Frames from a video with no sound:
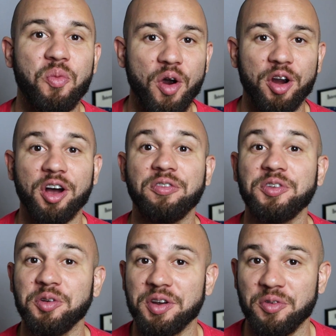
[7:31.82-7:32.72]
work a
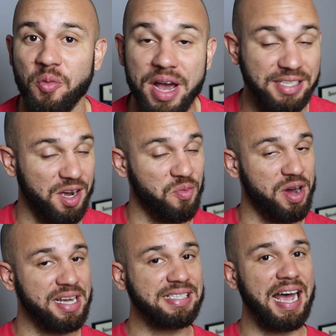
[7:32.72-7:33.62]
few different ways. Now,
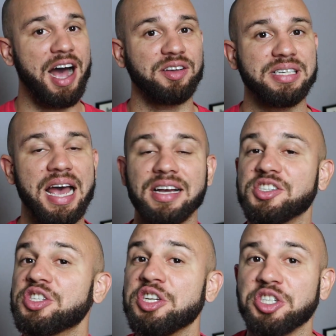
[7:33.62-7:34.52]
what is a house hack?
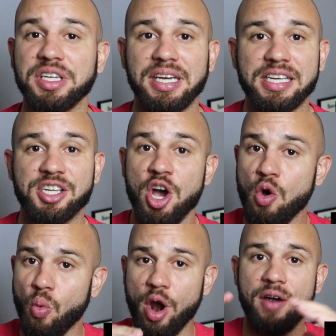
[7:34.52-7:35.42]
Essentially is
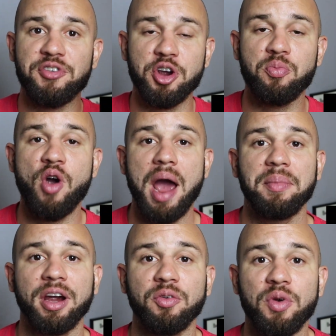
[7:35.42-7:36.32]
wherever your
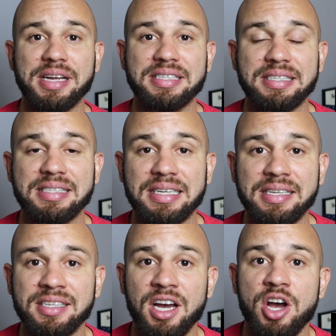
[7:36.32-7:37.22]
primary residence
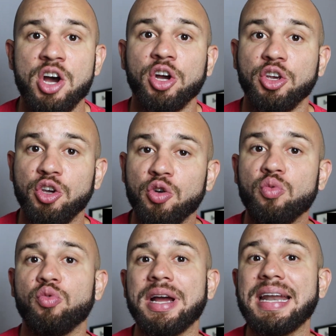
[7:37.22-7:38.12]
is, you
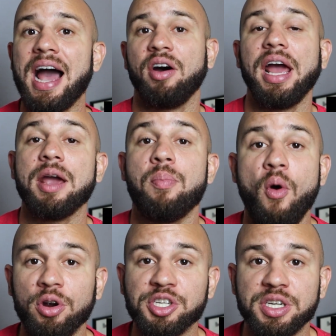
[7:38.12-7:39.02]
rent out a
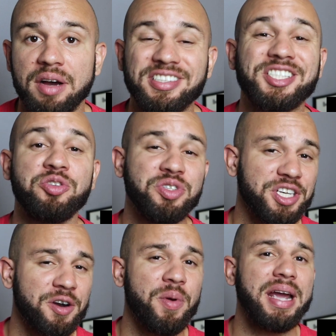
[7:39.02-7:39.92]
portion of it to
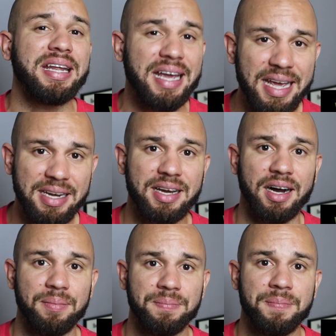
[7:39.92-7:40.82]
generate
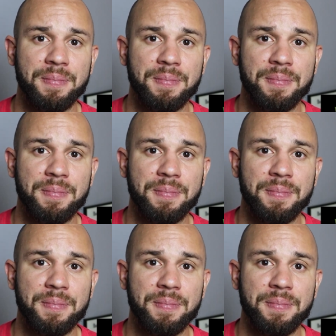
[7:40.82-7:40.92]
income.